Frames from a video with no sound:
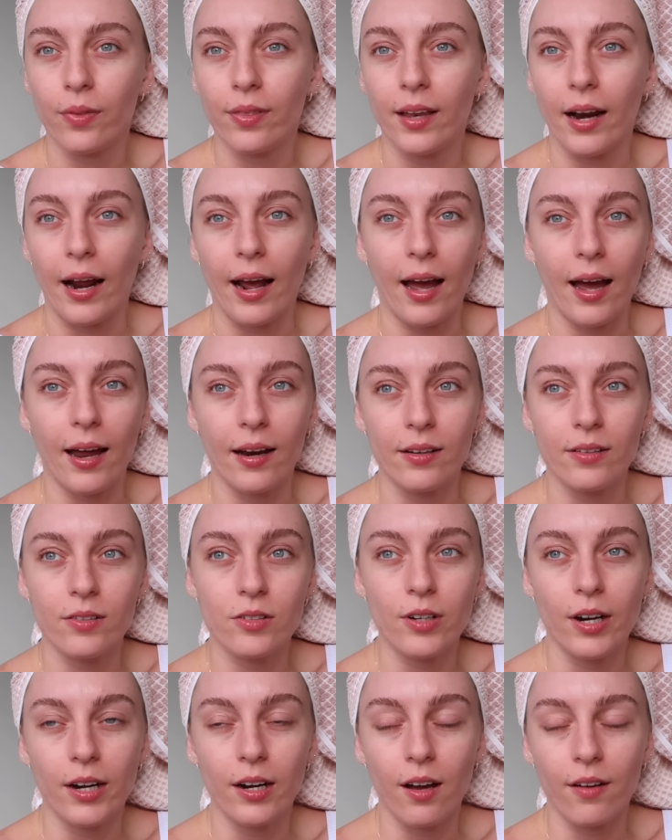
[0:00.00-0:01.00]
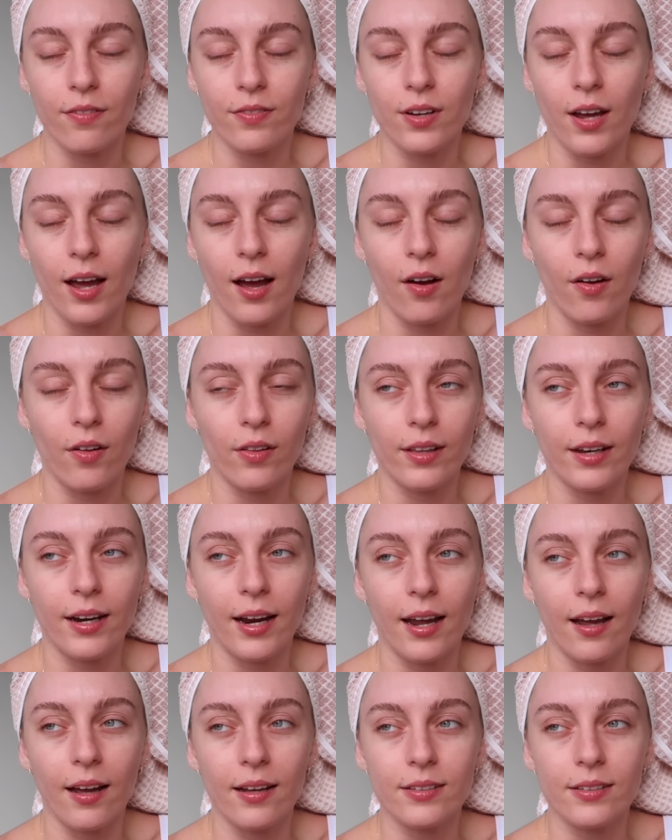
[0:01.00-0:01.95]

that I had straight after our holiday,